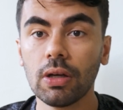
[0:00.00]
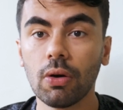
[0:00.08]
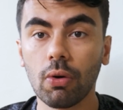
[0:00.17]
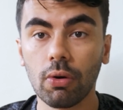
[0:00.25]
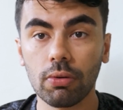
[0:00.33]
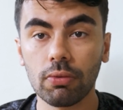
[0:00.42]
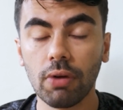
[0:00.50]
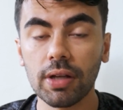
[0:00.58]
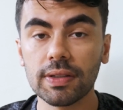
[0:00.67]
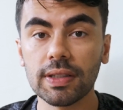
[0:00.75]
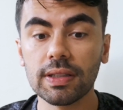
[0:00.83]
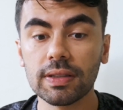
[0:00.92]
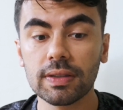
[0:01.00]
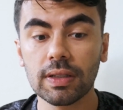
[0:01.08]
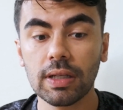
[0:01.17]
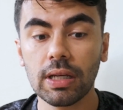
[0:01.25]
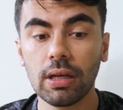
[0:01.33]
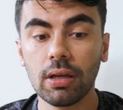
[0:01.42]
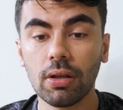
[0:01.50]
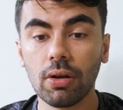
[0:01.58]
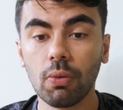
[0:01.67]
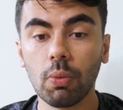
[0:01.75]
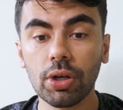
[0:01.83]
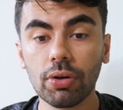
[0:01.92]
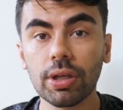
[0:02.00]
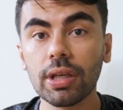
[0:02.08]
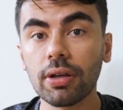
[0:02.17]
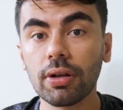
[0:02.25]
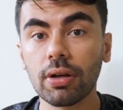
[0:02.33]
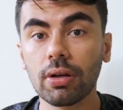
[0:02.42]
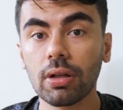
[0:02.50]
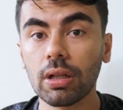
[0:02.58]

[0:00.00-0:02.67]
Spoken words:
or rentees, when you're here,